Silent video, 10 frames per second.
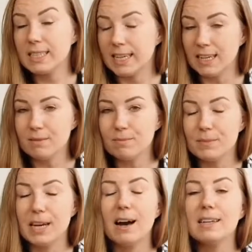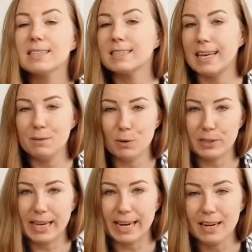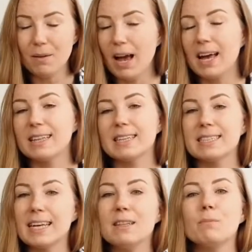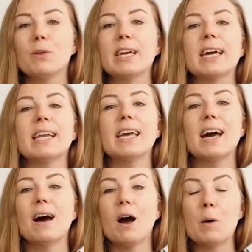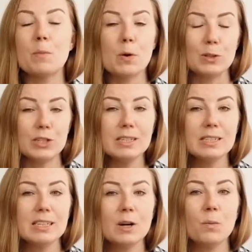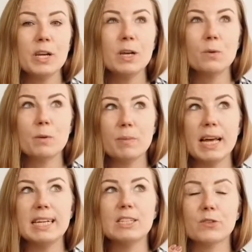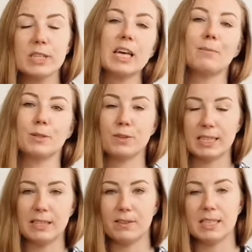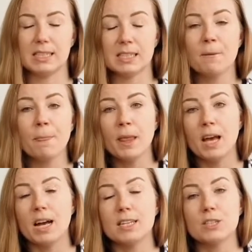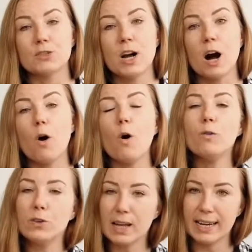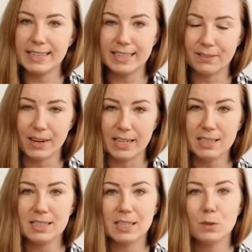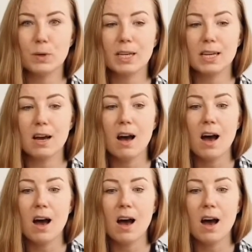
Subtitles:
again, Stay in Bulgaria, and Stay in Bulgaria project, we were planning 3 types of activities. There are offline events that we